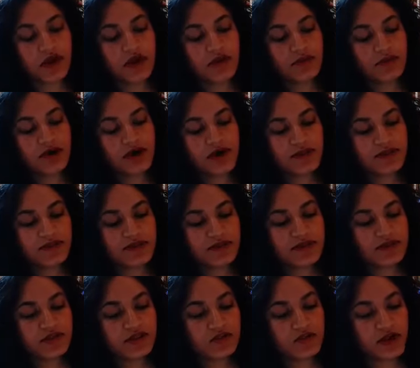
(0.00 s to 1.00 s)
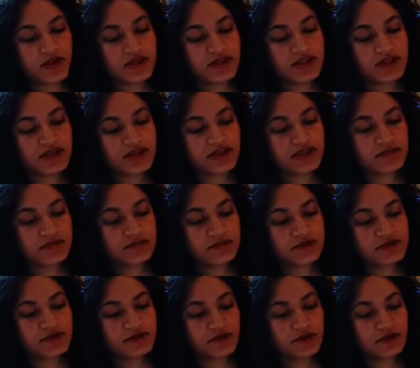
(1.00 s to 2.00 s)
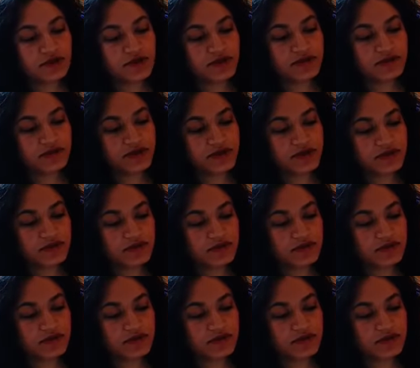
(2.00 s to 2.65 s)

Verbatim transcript: Perhaps this is why they had named me Shorulipi,